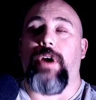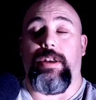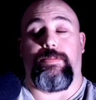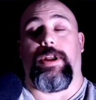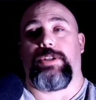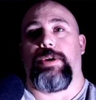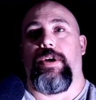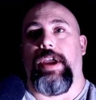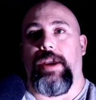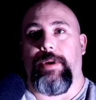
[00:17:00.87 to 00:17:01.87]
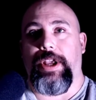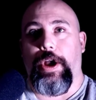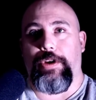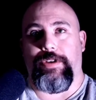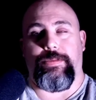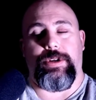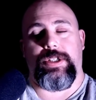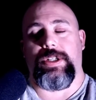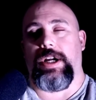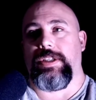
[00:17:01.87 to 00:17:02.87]
plus we got hit with COVID, which
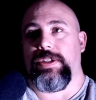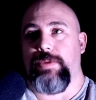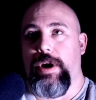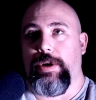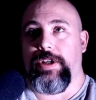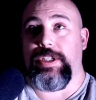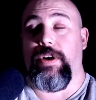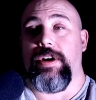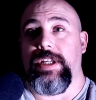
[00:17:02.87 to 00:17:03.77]
sucked as well, because the idea